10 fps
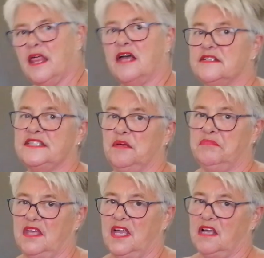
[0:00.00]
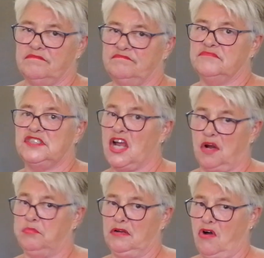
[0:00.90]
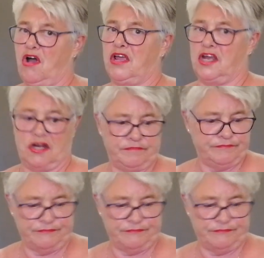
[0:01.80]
There's something terribly wrong here.